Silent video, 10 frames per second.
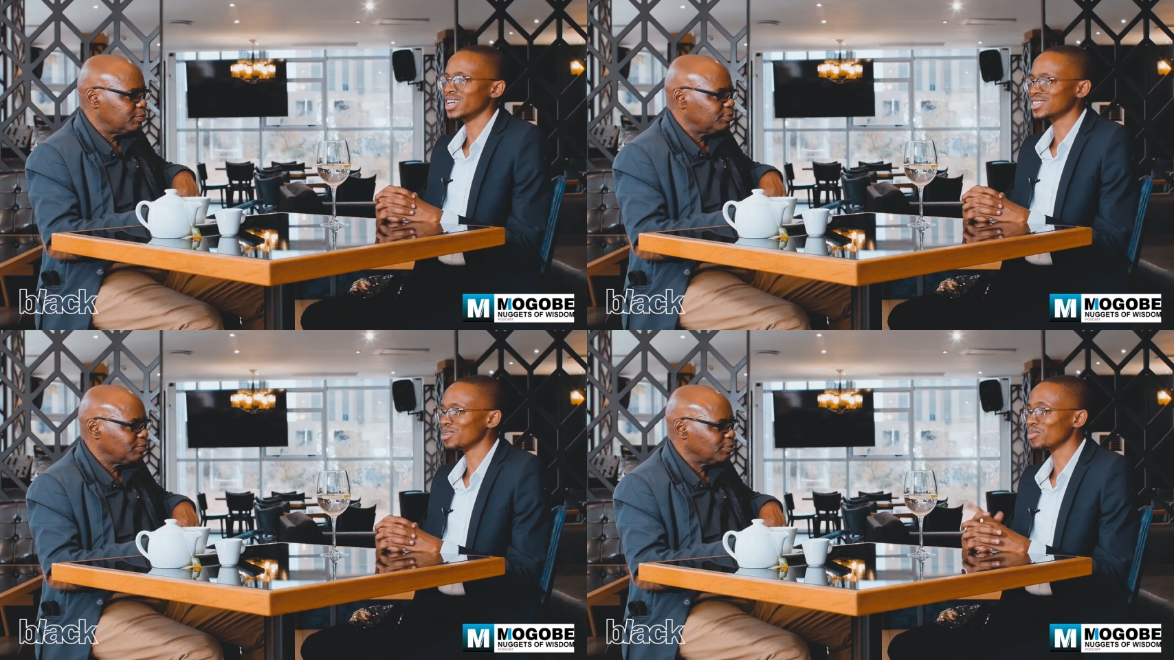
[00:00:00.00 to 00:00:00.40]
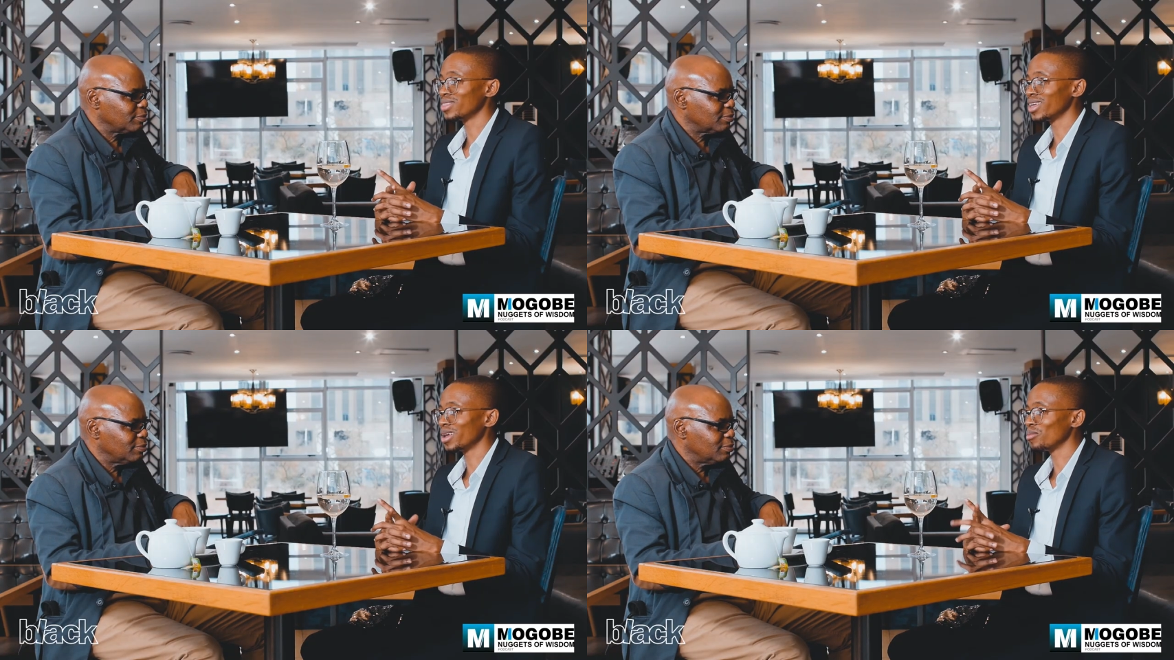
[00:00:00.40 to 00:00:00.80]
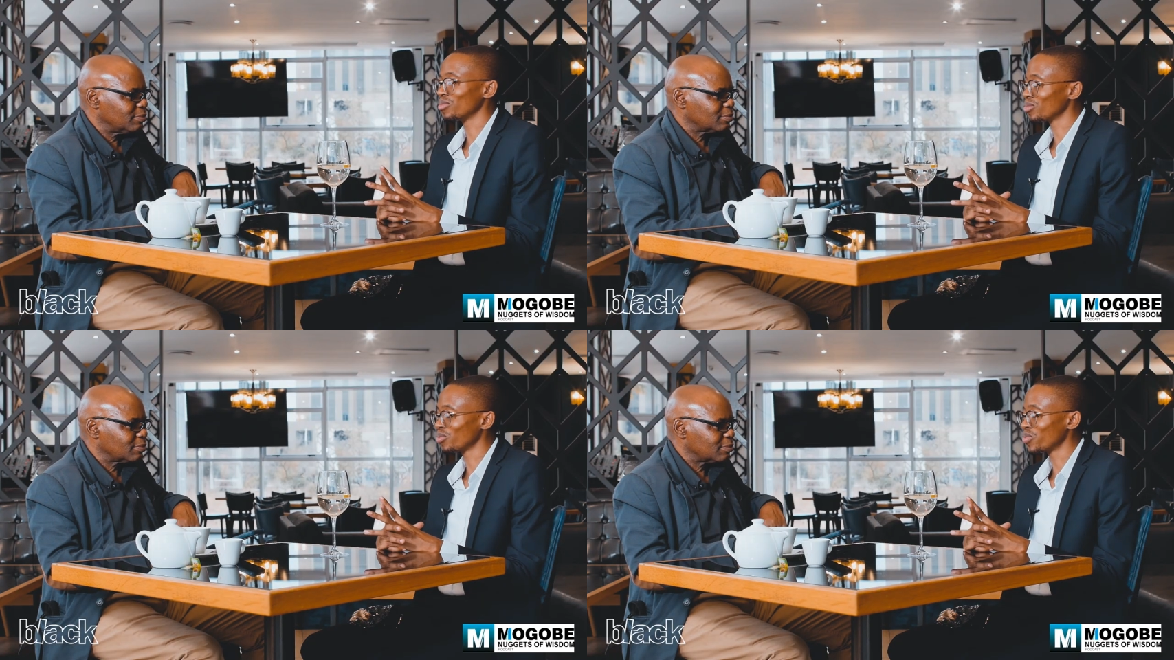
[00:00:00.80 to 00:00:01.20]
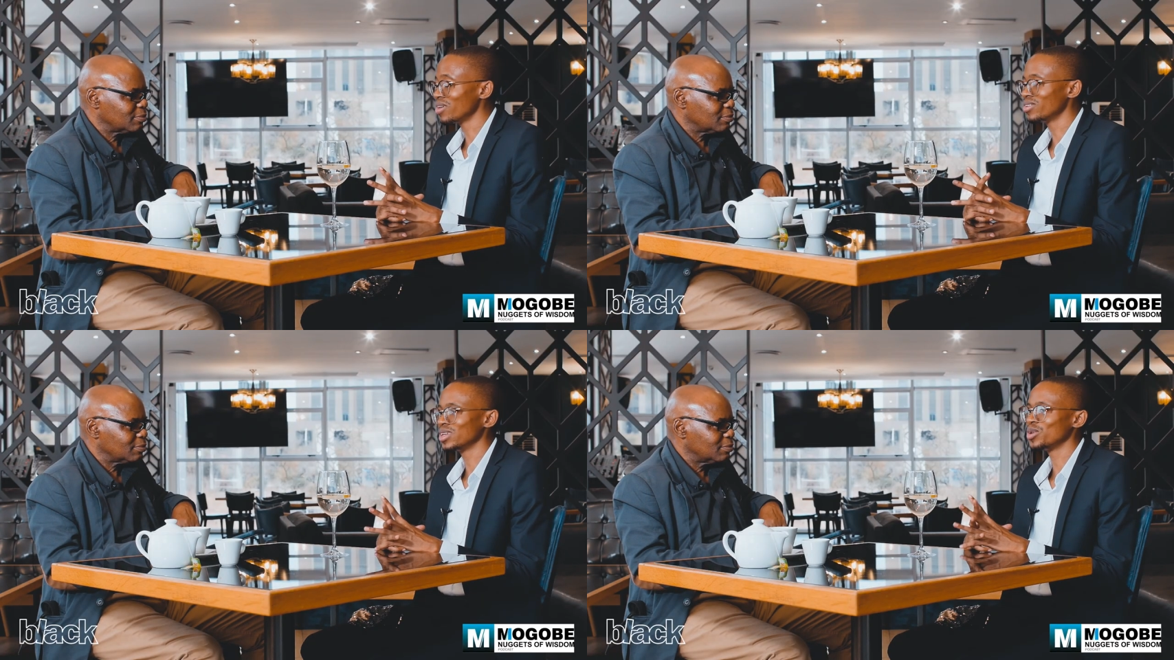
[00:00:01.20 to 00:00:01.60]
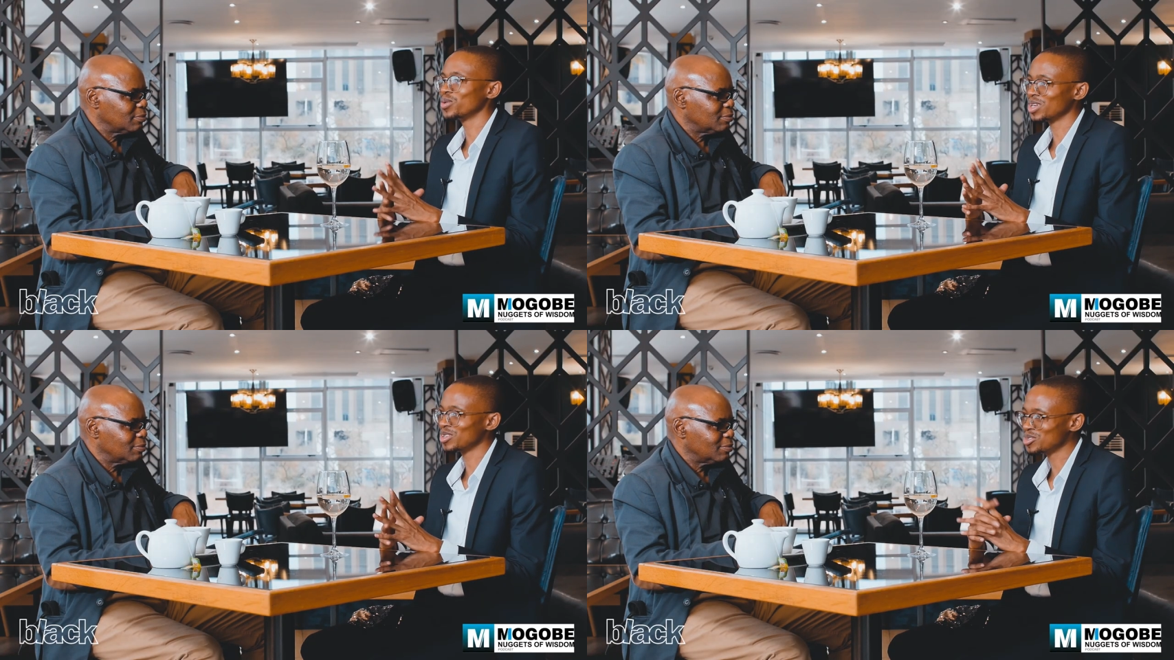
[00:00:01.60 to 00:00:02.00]
Speaker 1: that's something that I'm privately
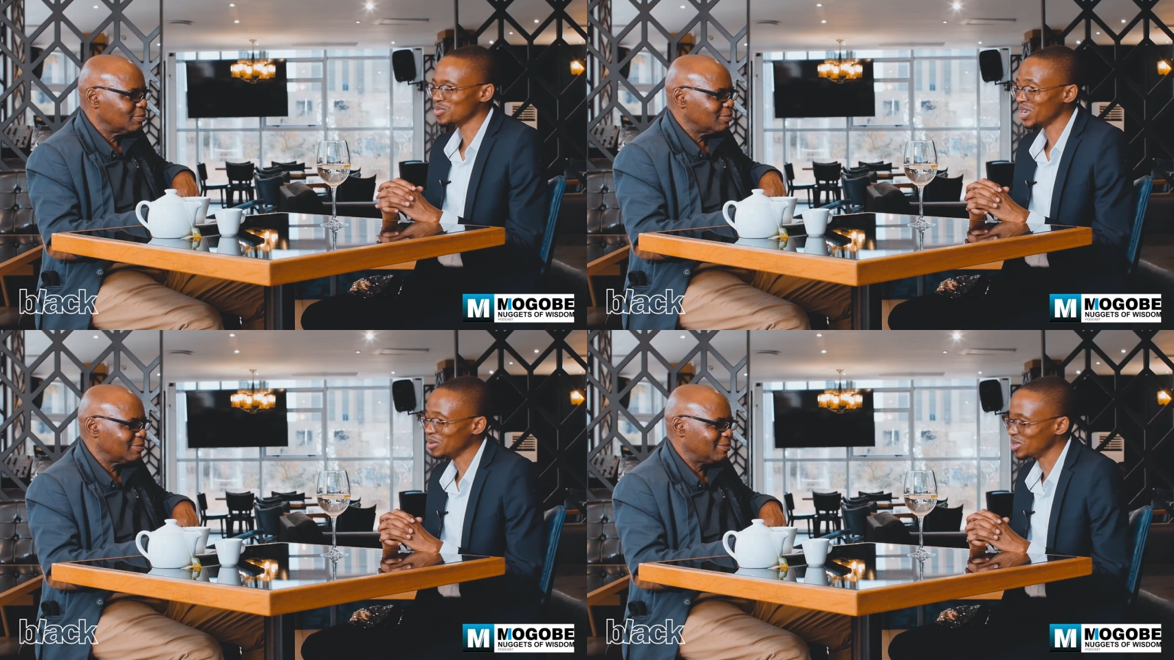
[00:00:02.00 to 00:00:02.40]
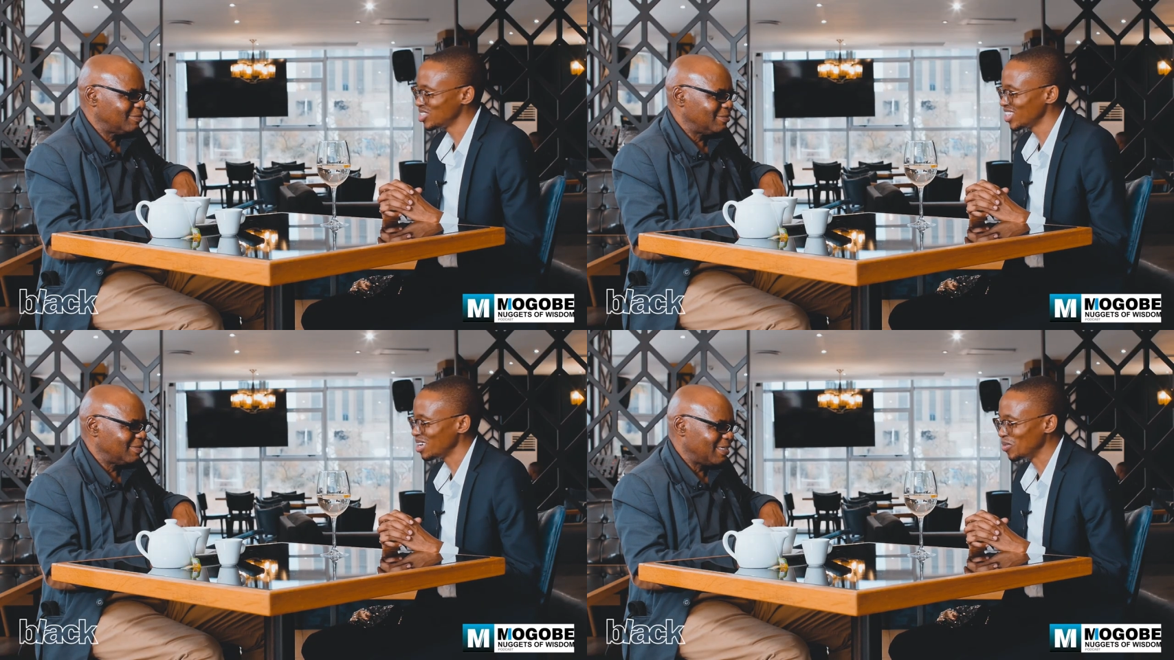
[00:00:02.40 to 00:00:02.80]
looking into, but I mm-hmm. will share